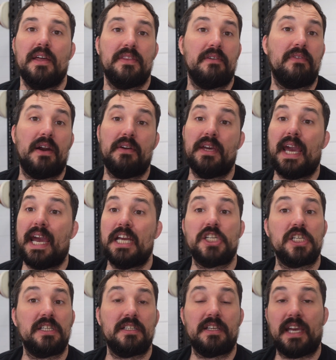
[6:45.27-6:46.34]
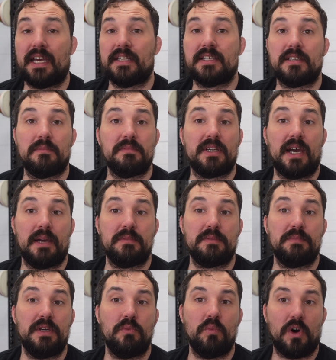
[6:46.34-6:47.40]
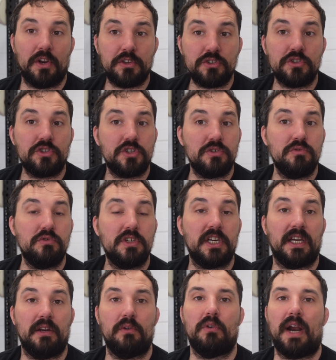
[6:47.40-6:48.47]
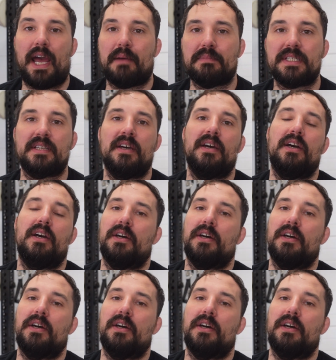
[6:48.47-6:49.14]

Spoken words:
the variation can sometimes be 1 to 2 kilograms,